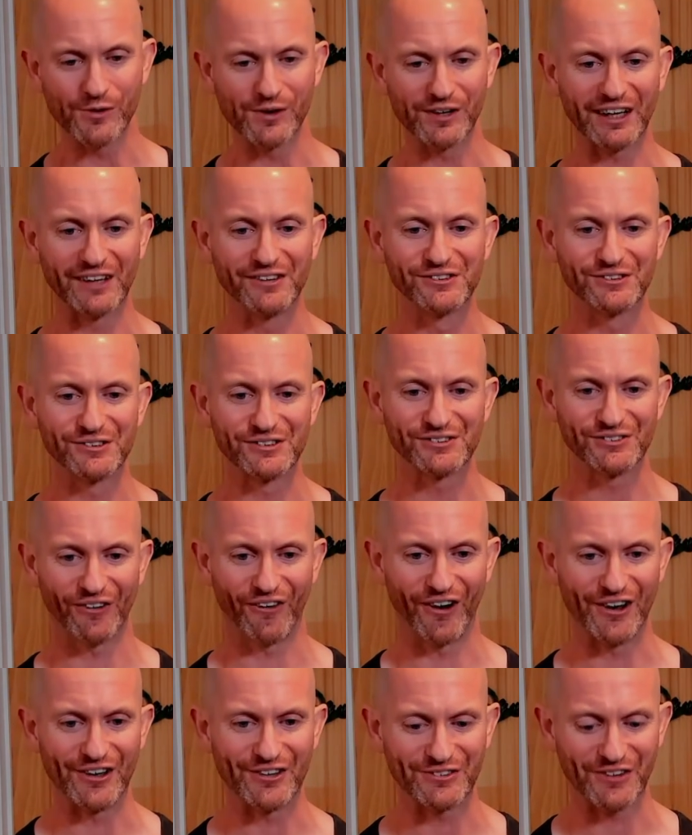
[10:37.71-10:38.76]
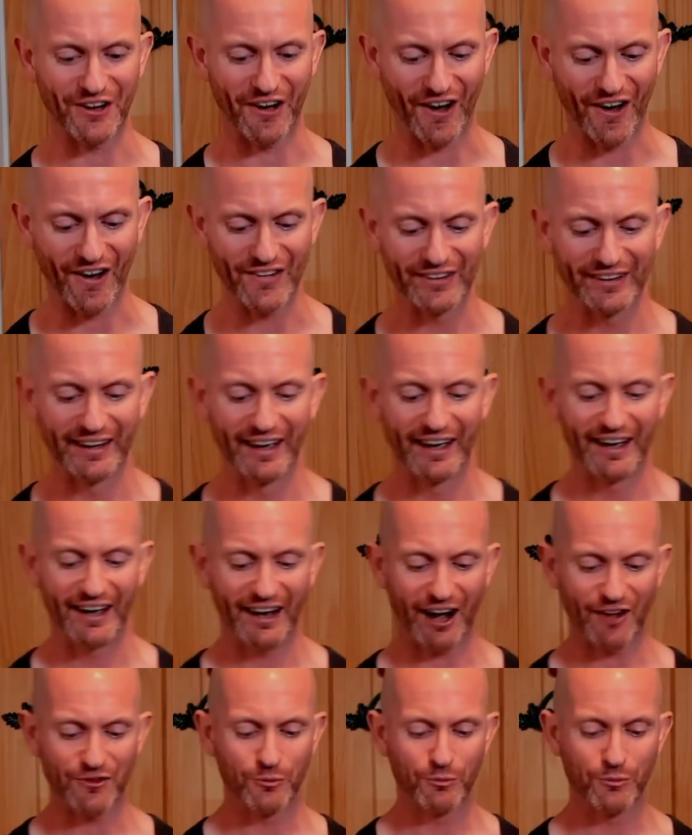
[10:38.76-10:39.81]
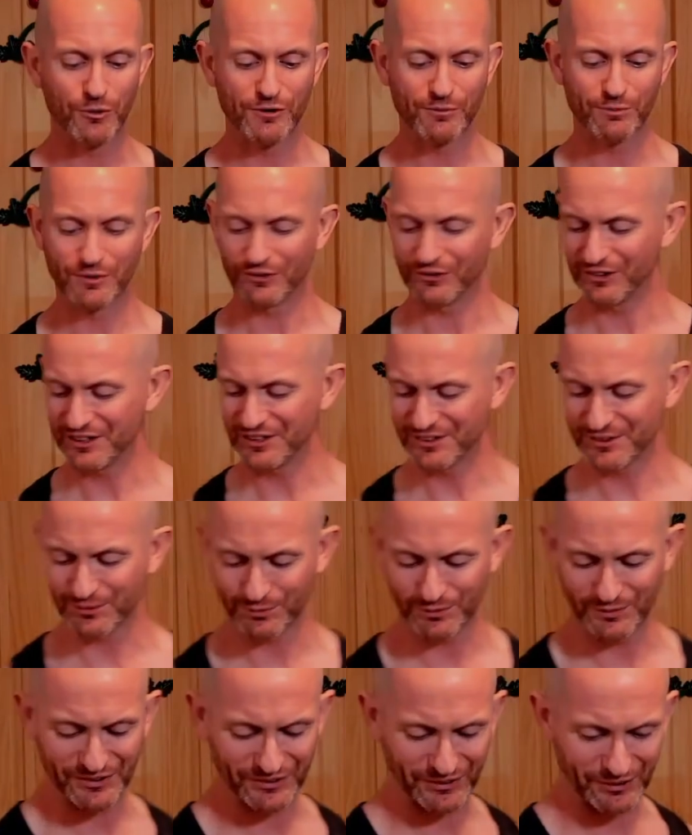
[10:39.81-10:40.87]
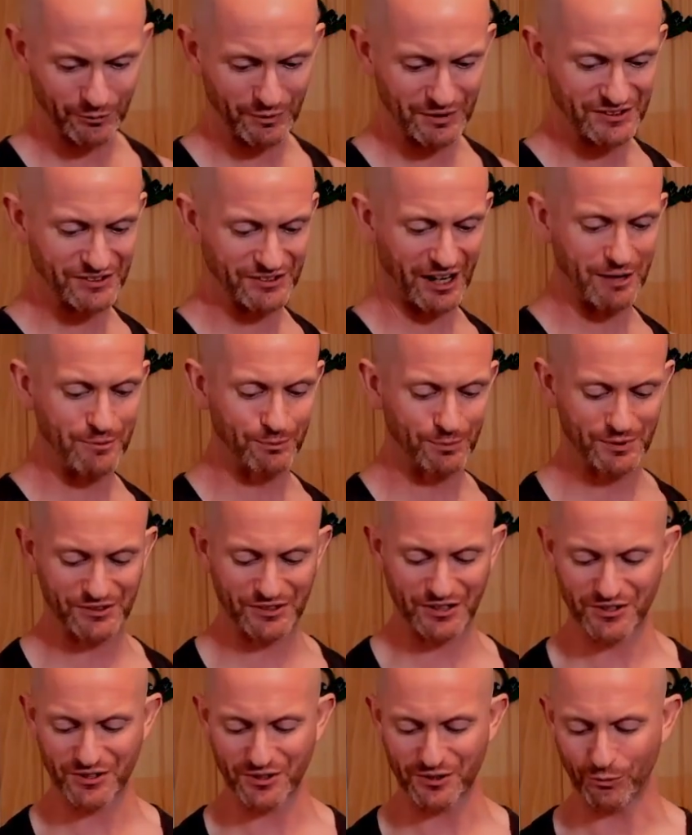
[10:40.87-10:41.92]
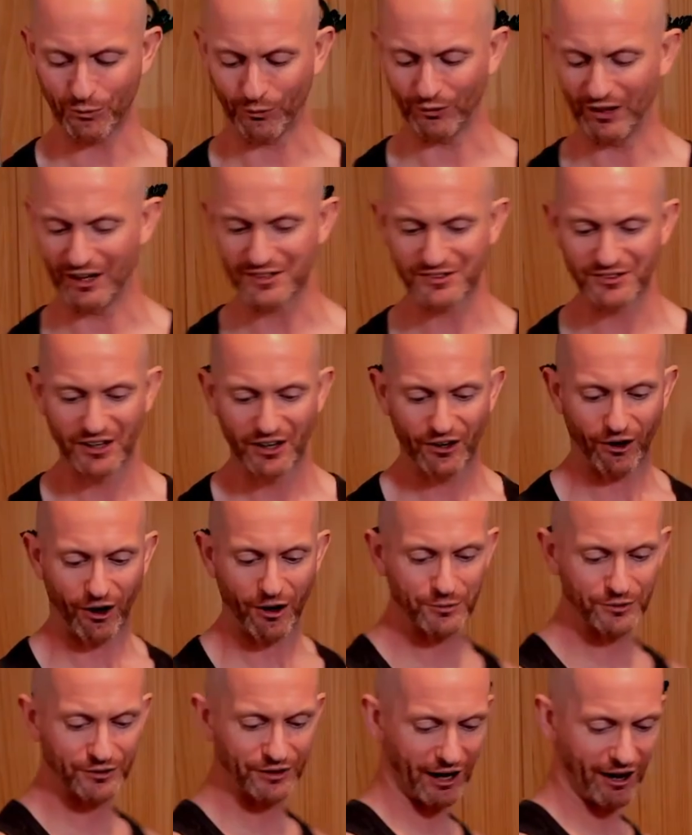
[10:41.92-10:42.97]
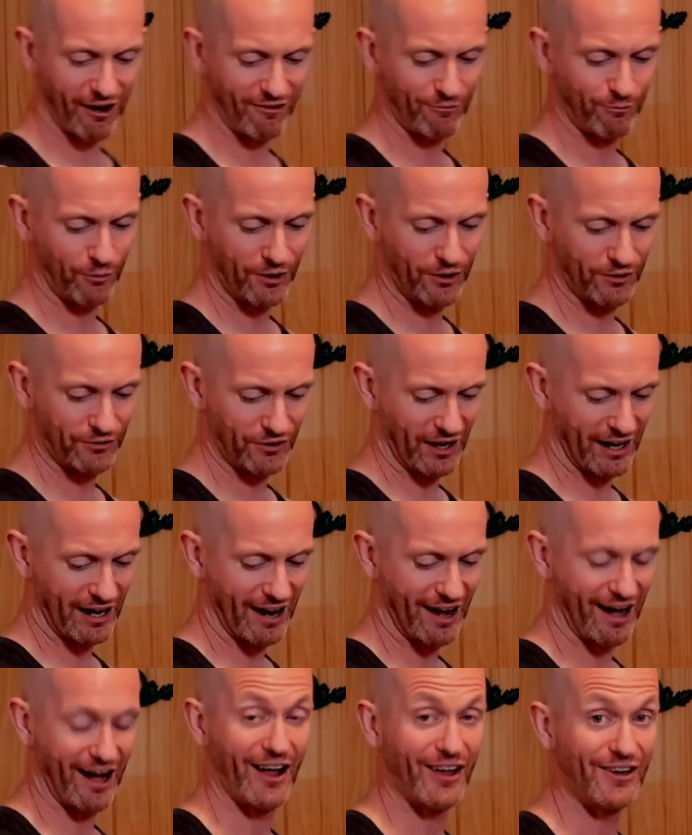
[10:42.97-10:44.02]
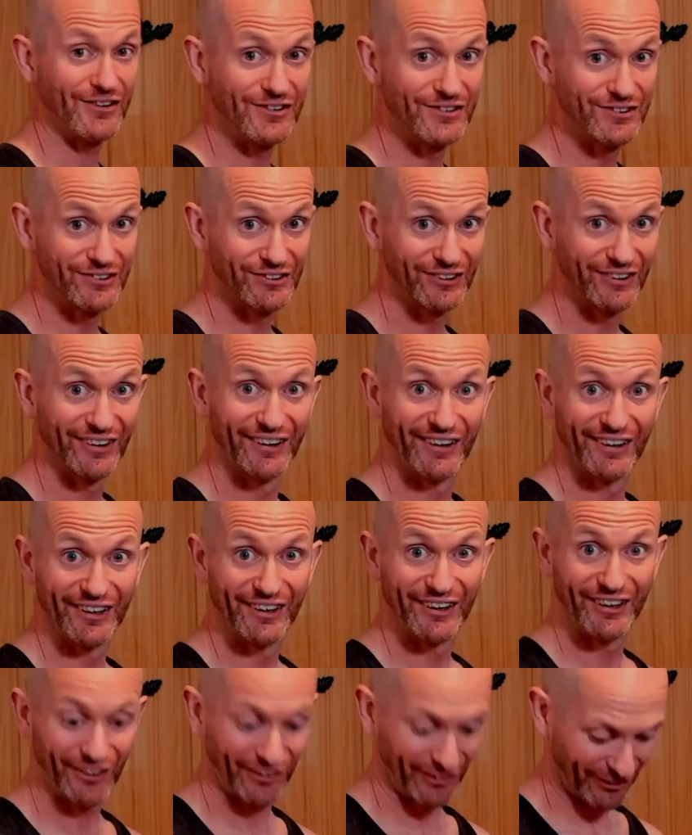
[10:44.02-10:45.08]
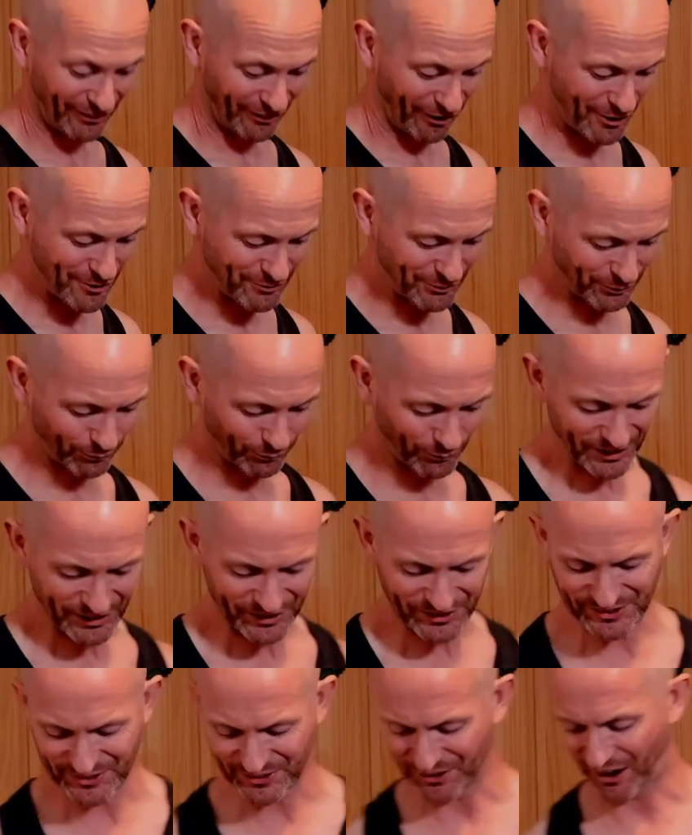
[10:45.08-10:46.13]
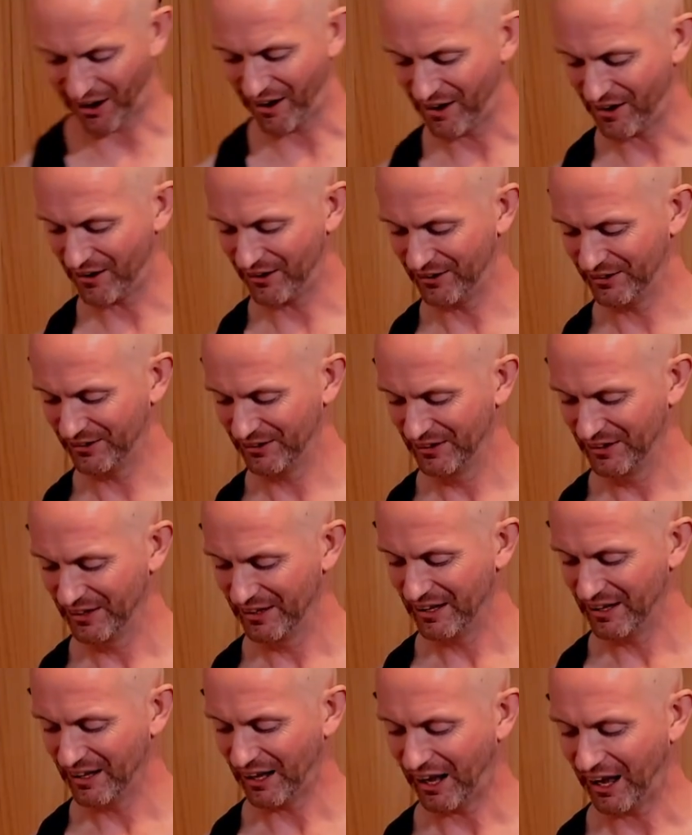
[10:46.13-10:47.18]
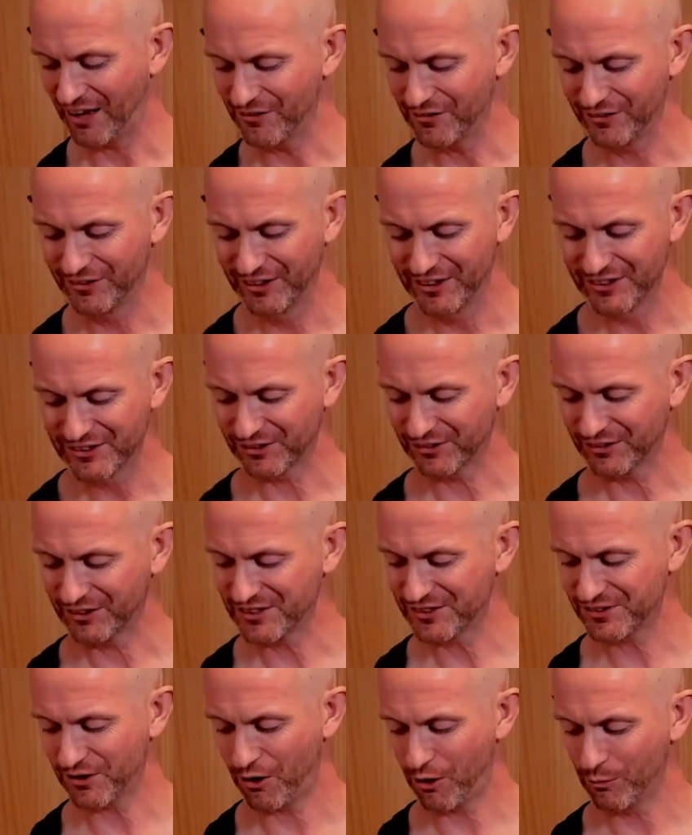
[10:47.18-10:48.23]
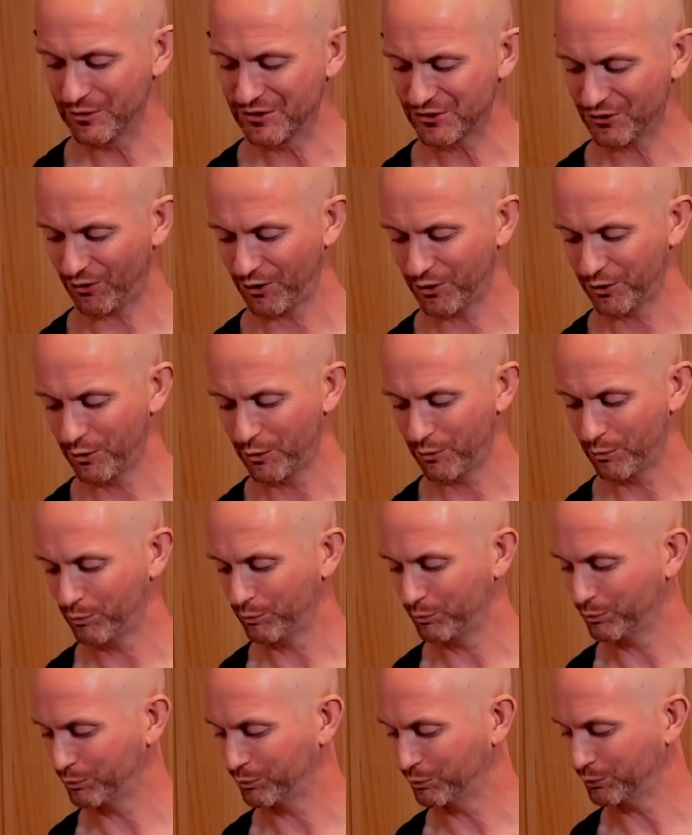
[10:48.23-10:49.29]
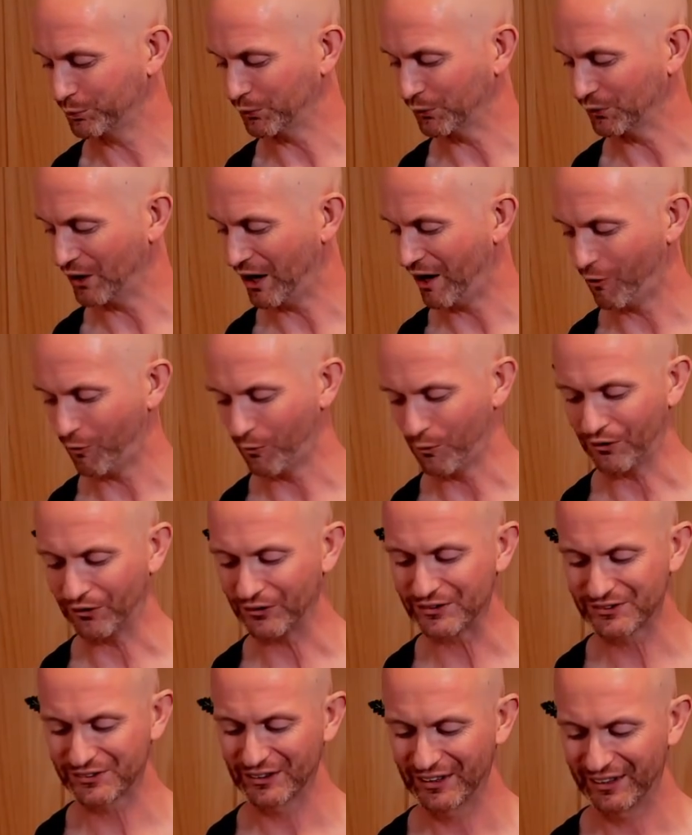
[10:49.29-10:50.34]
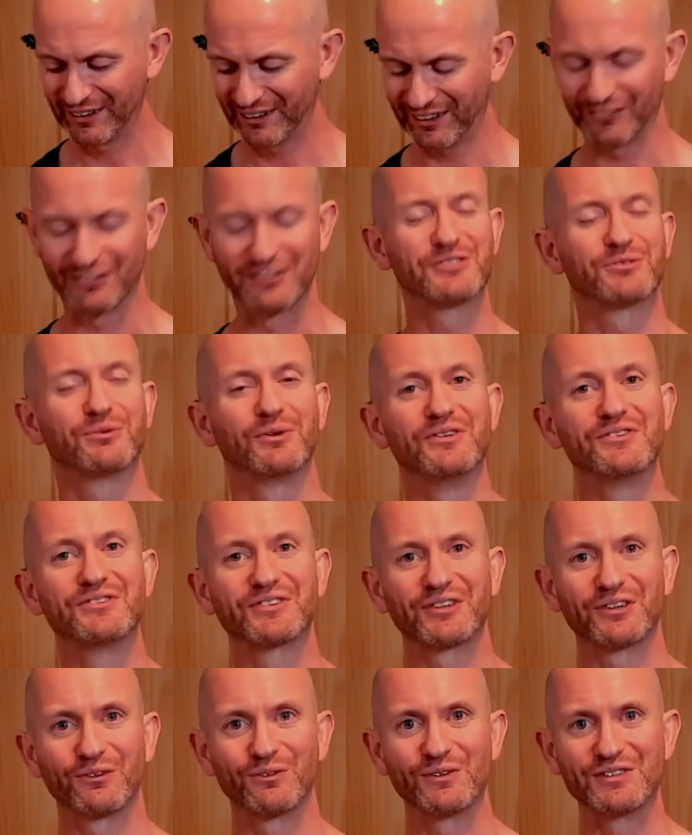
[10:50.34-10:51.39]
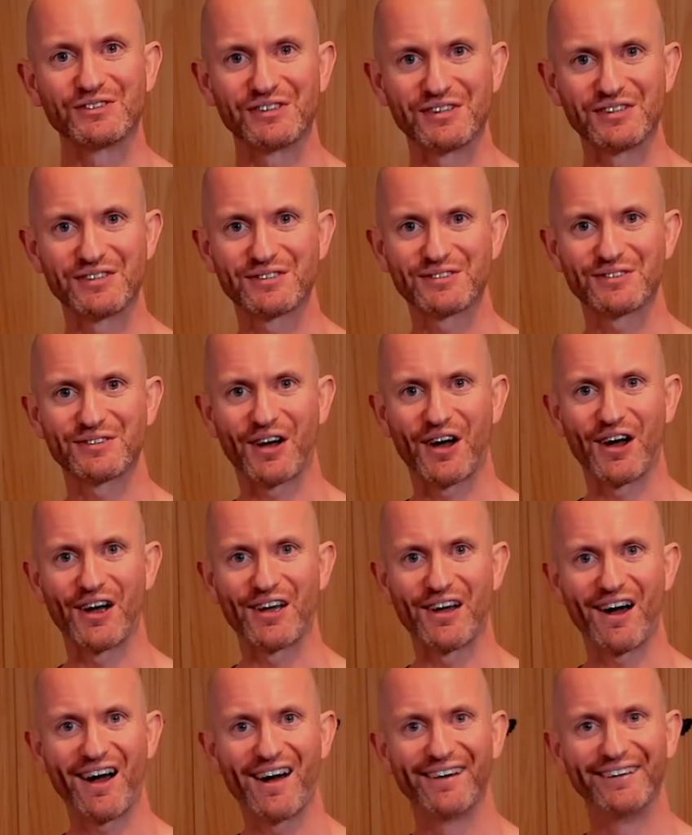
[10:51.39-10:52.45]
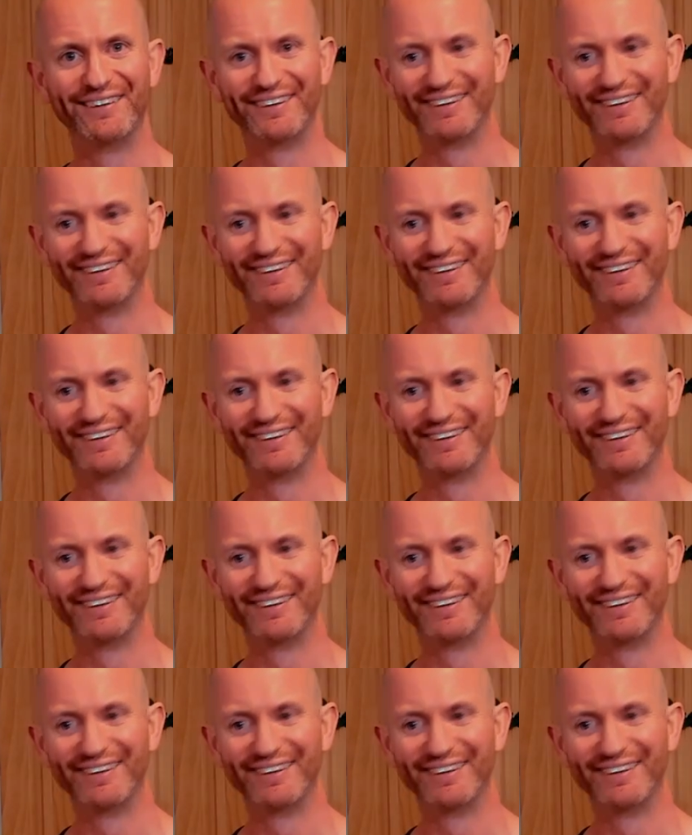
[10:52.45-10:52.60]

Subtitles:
against your side there, and the movement, this is going to be the same position more or less. I'm going to have my other hand over the wrist there, and so this arm is trying to pull outwards and this one's going to resist there, yeah?